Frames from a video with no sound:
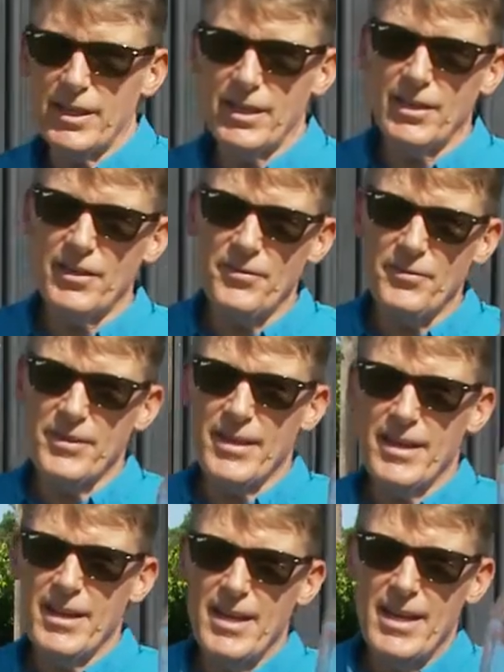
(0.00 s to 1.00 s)
here,
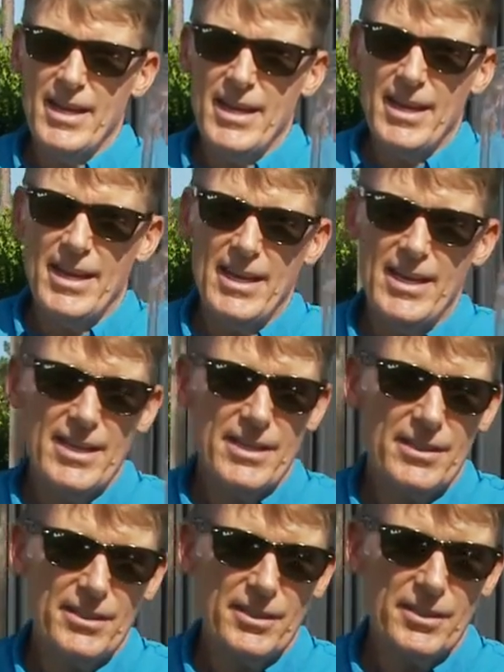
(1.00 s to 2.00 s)

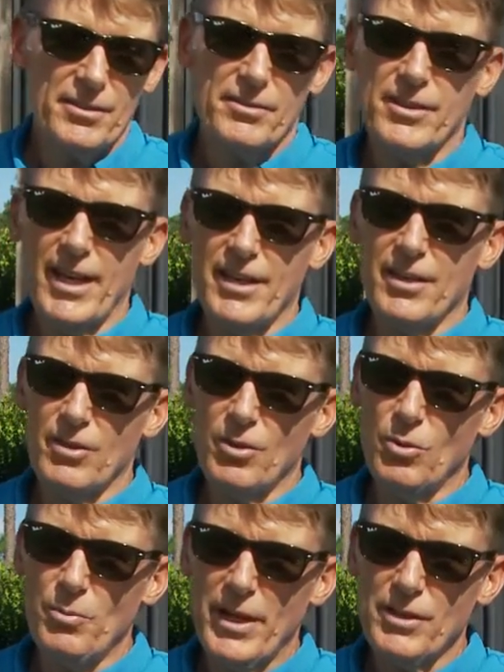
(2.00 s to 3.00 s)
is take you an
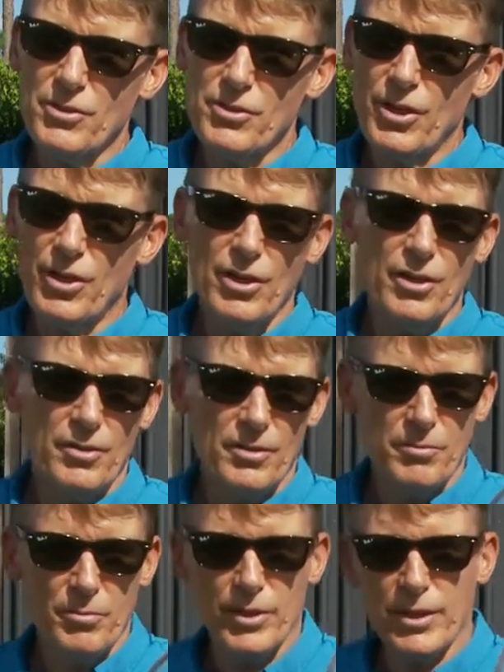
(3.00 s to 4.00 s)
old mason jar,
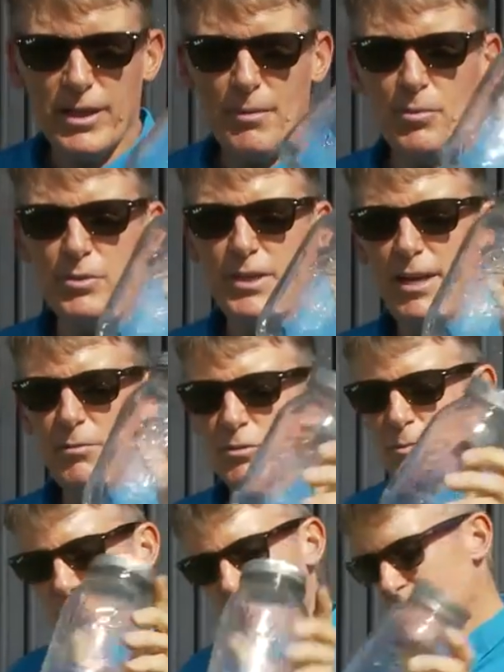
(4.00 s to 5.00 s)
put a couple
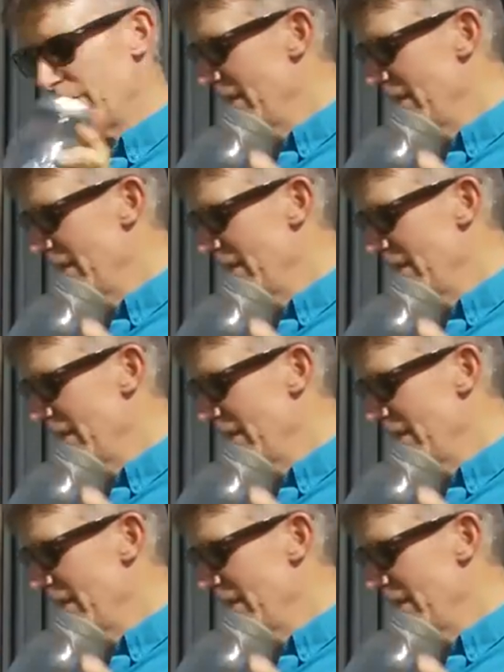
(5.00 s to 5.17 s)
tablespoons of